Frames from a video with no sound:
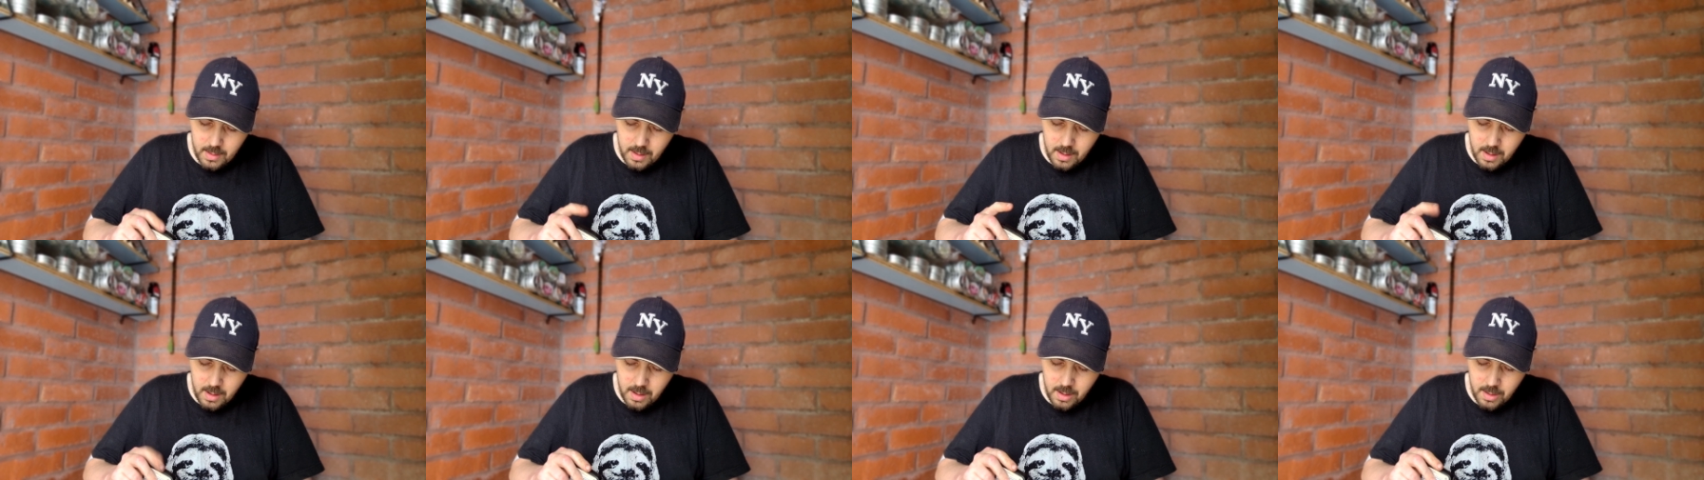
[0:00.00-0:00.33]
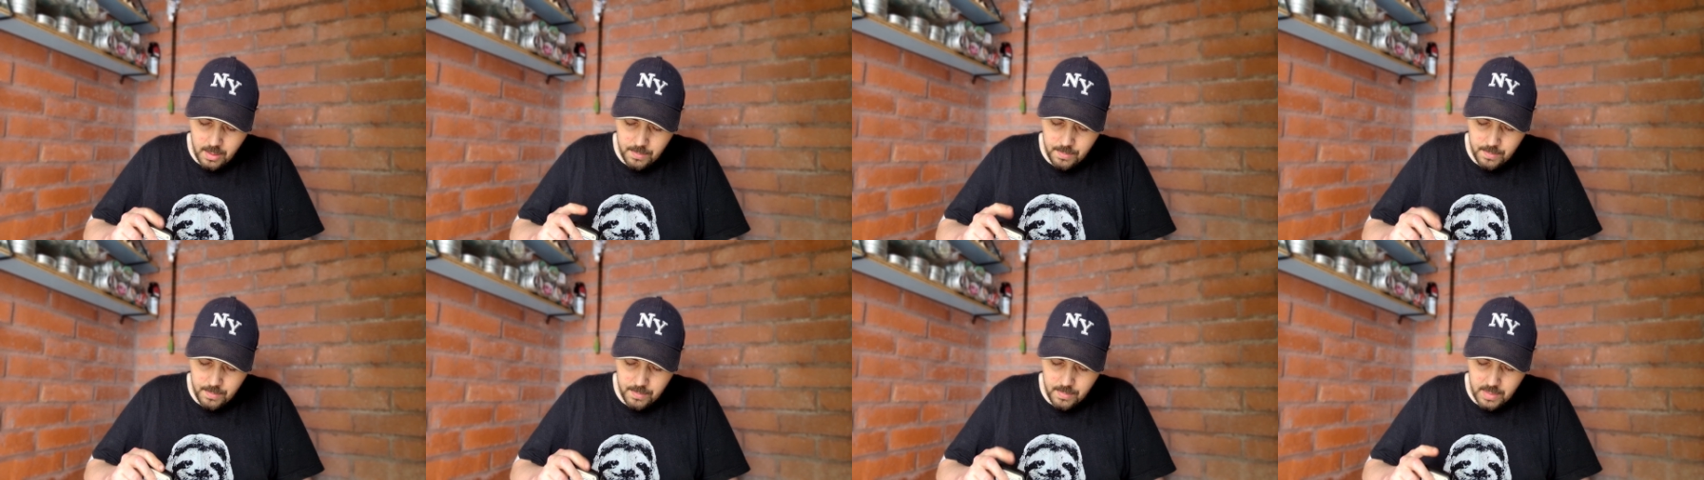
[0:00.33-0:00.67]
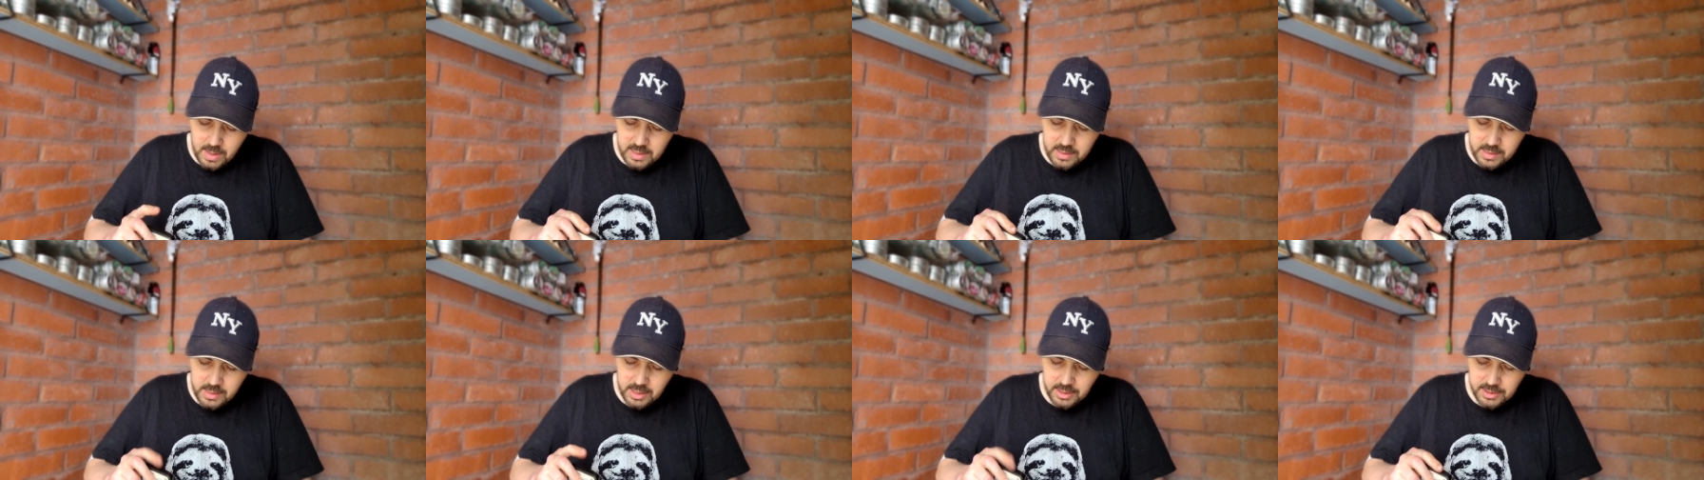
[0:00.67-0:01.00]
Um,
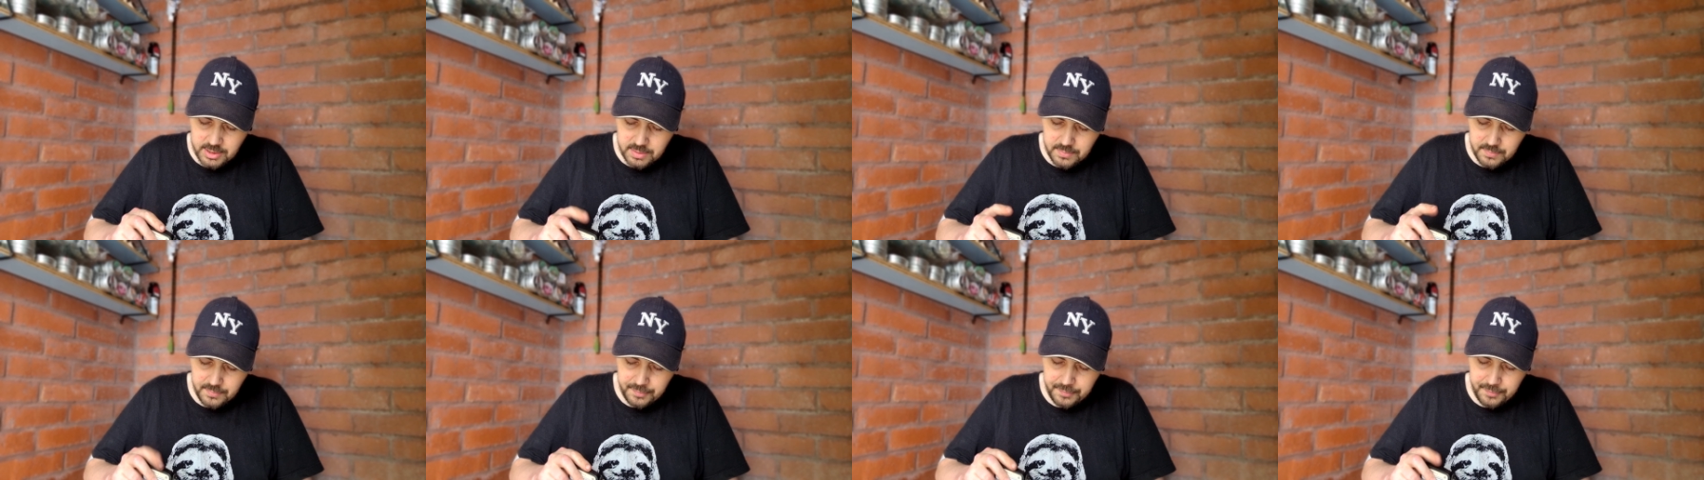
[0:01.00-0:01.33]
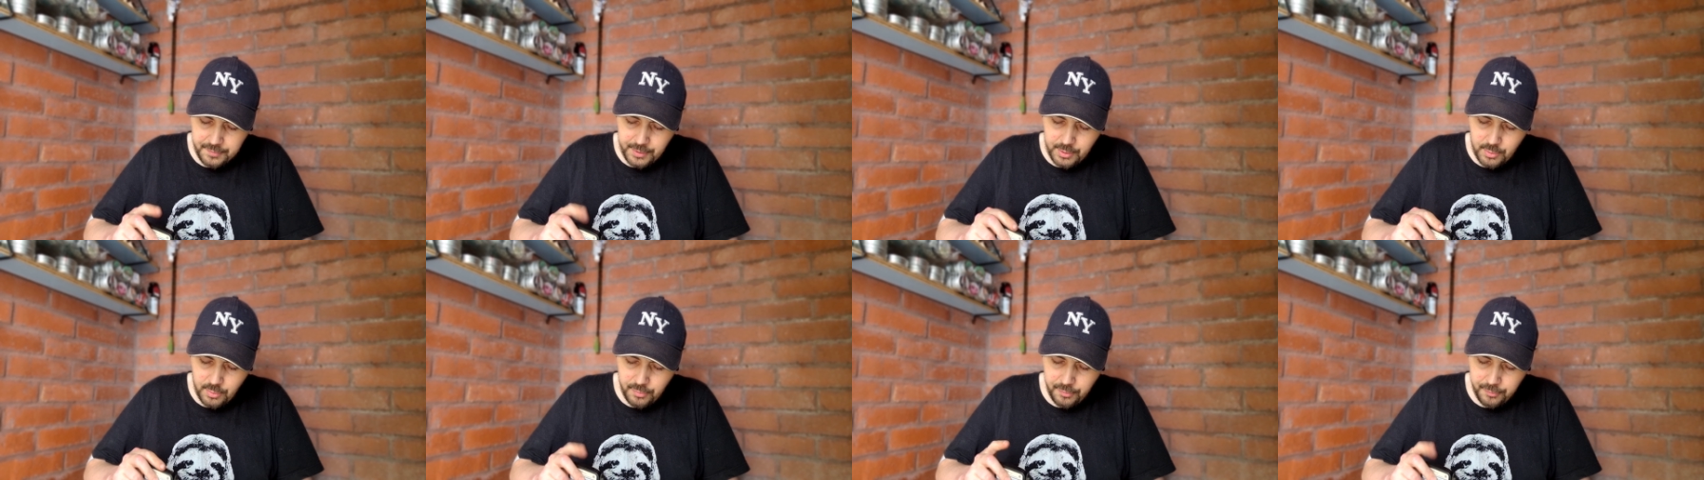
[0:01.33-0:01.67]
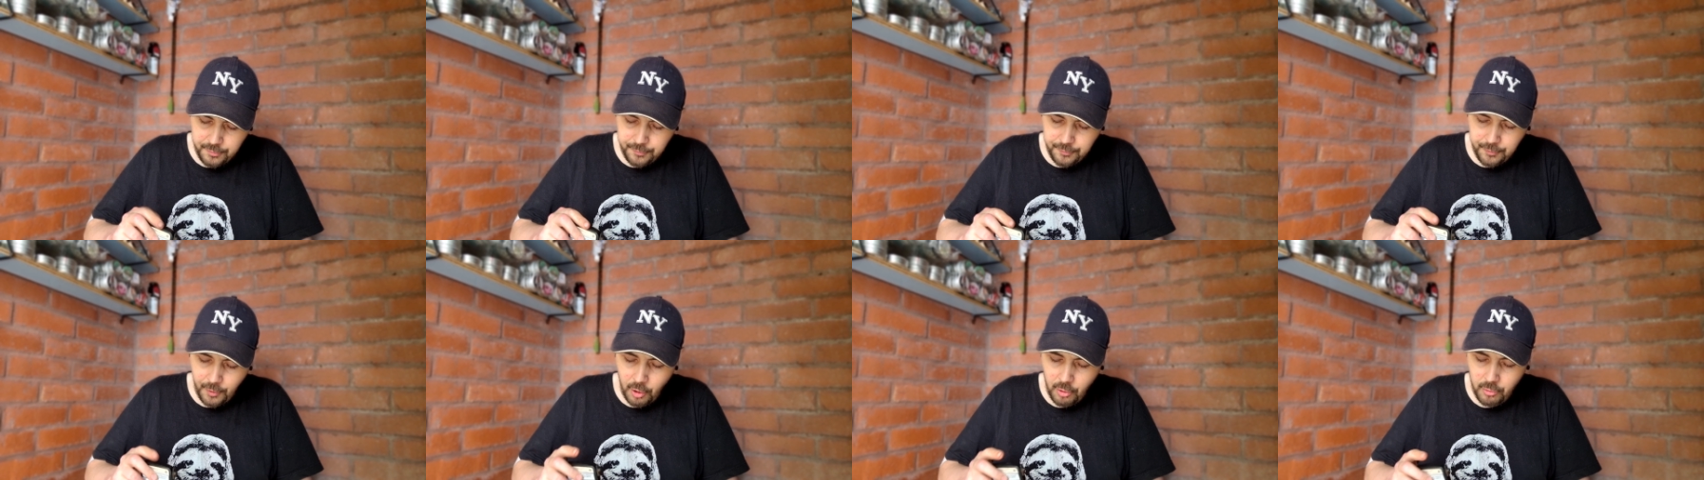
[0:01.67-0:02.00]
it doesn't feel
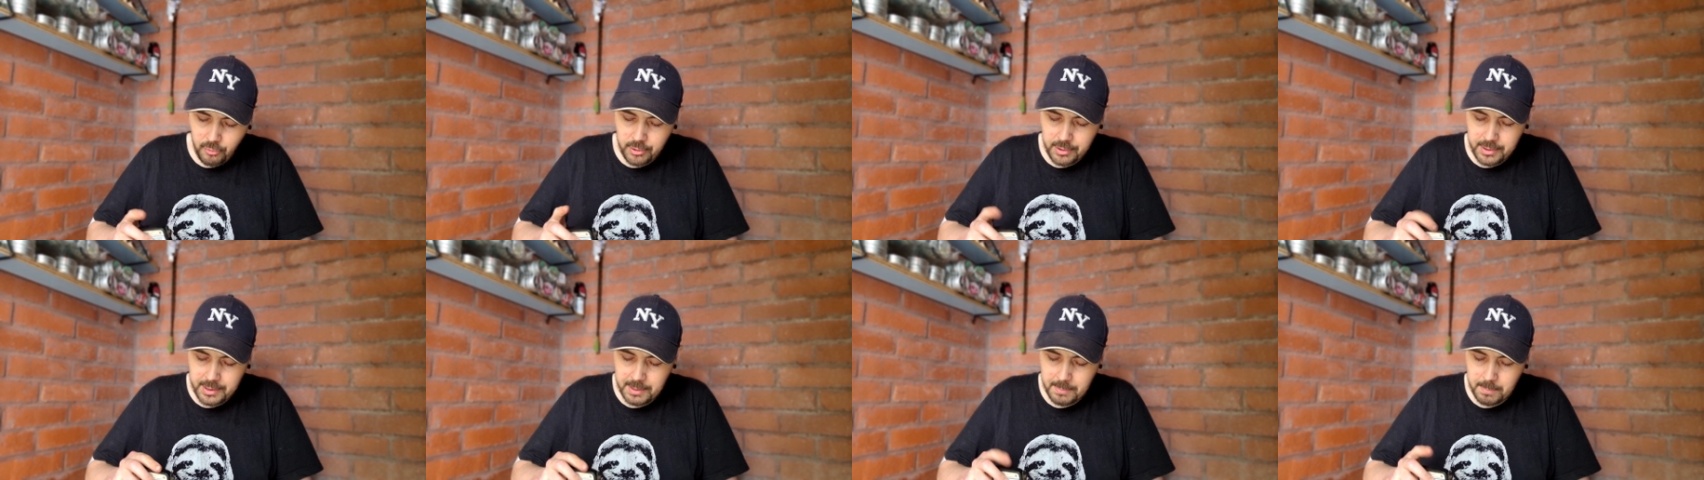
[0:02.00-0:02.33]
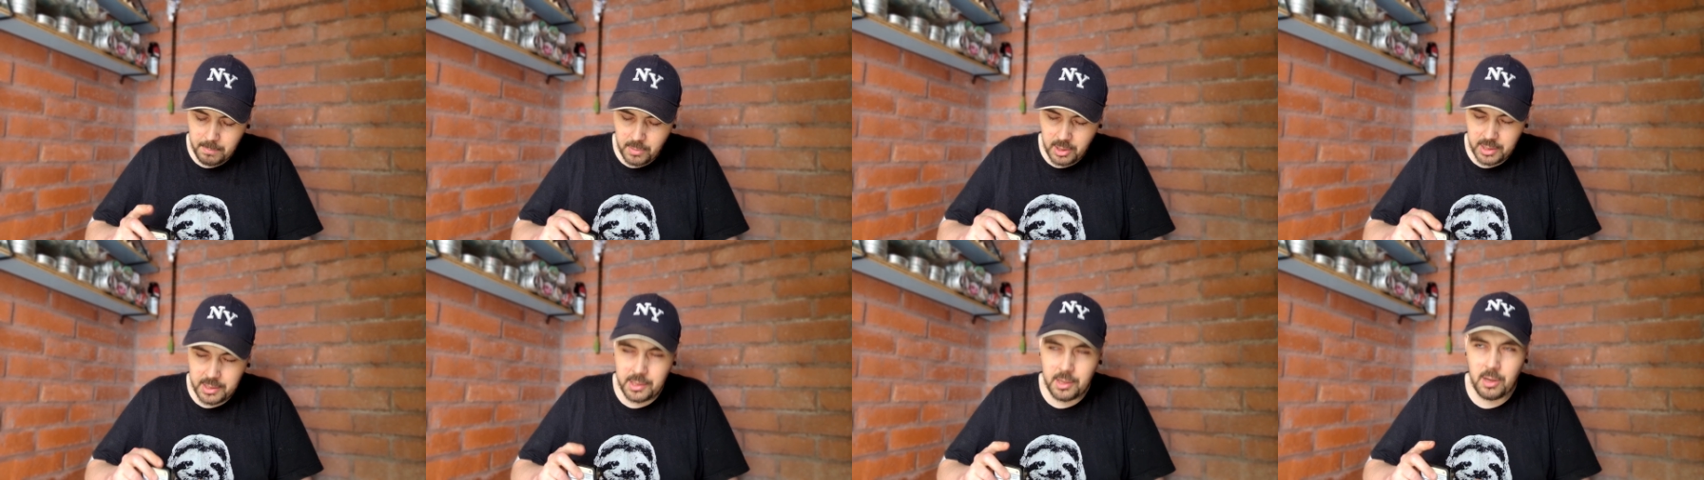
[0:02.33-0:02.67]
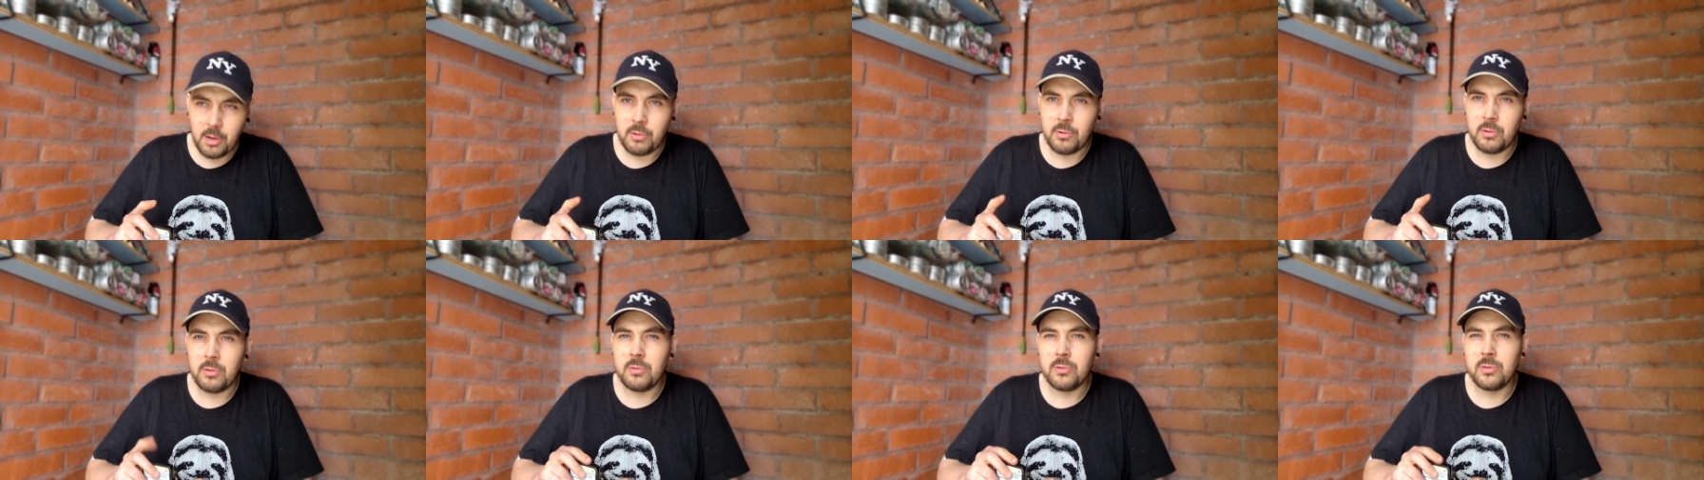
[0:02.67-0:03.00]
foreign in my
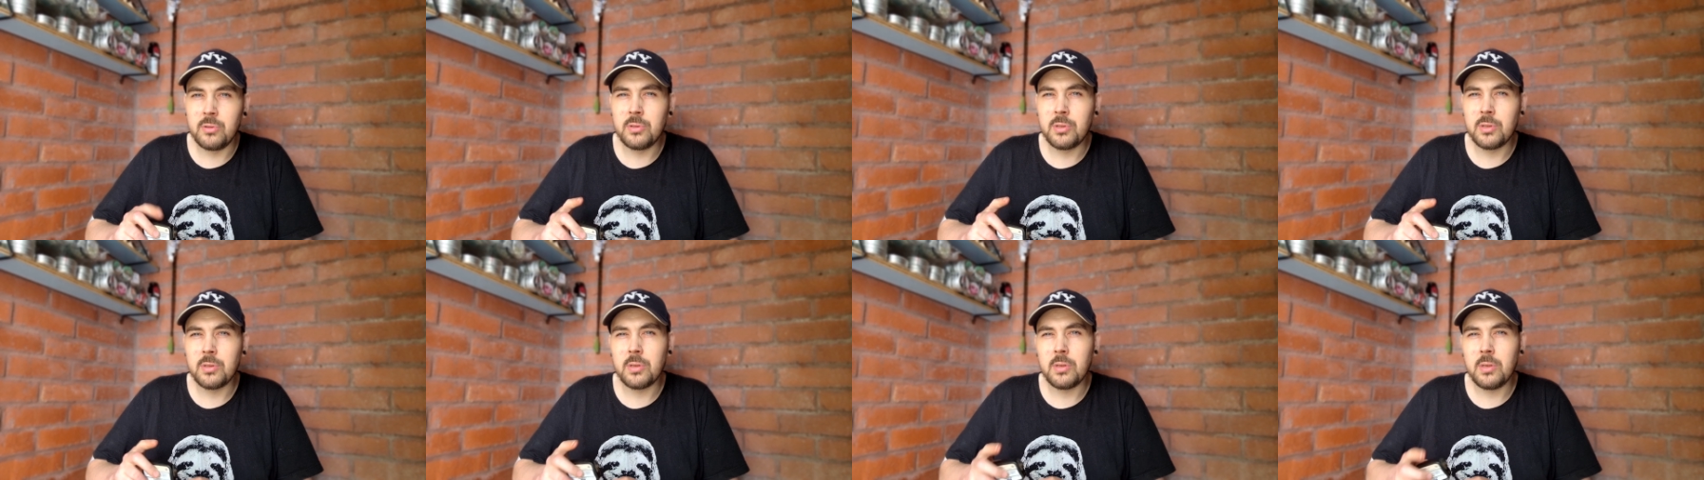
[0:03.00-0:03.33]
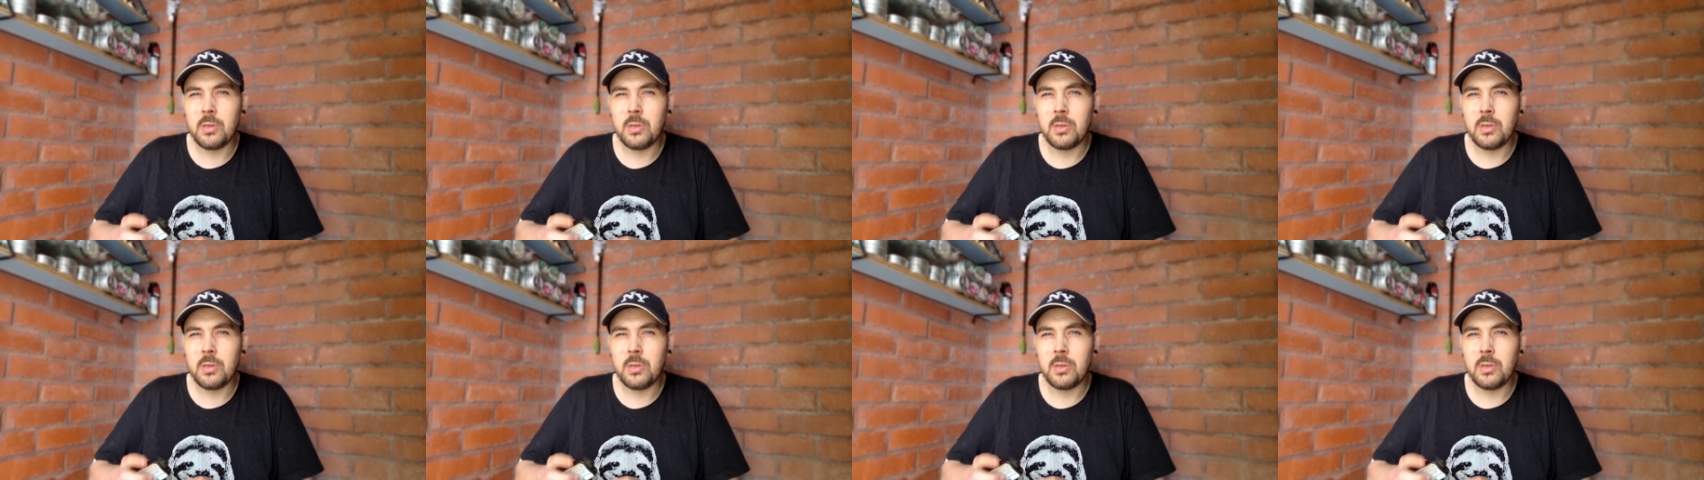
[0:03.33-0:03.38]
nose.